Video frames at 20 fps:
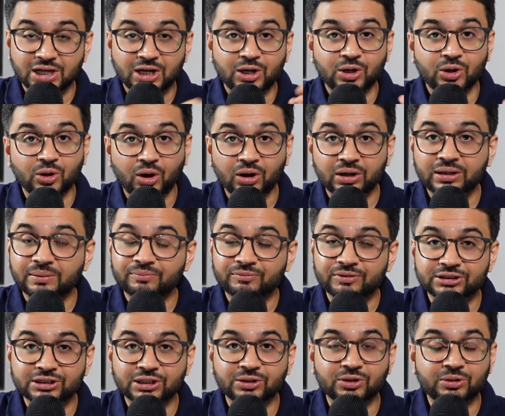Long-term
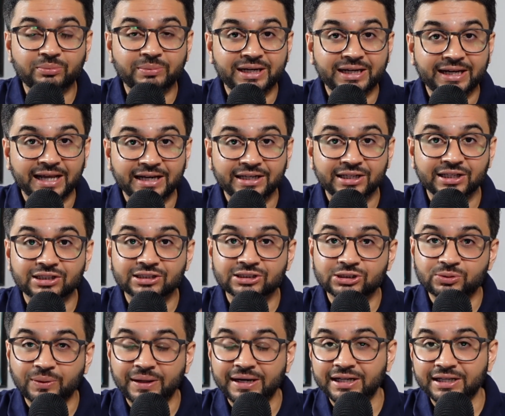vision could be 10 years,
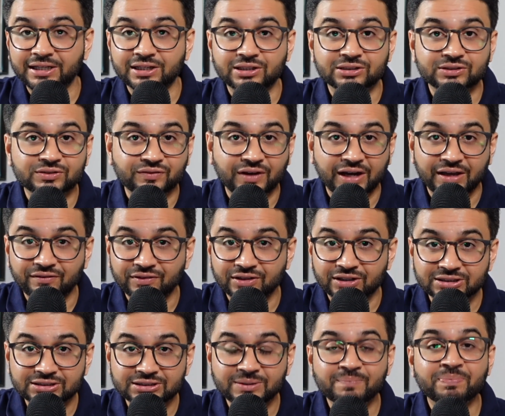20 years, 5
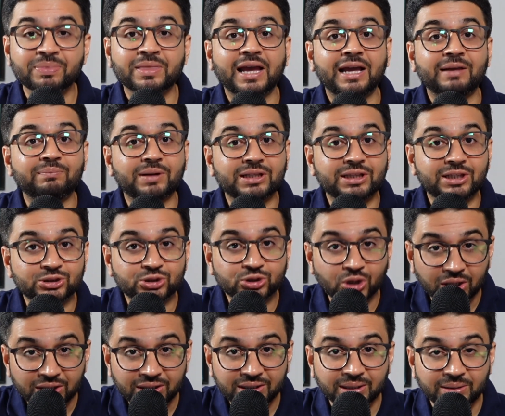years, but the
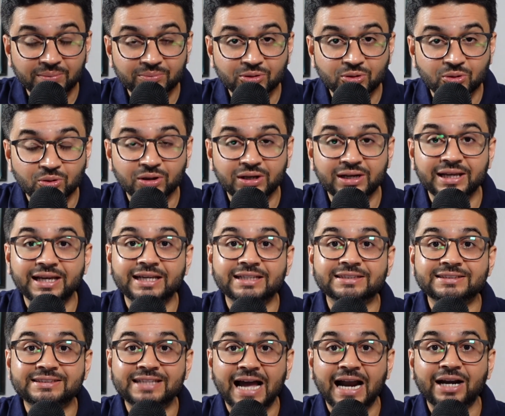short-term goal
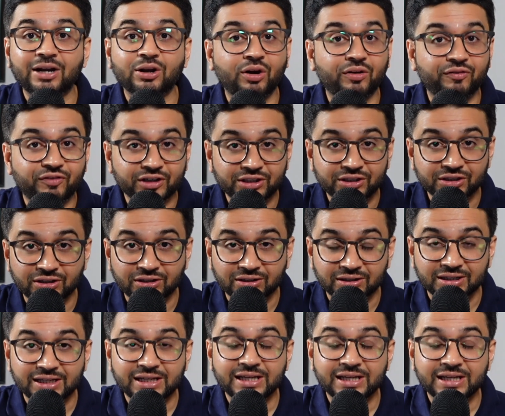is that of a year.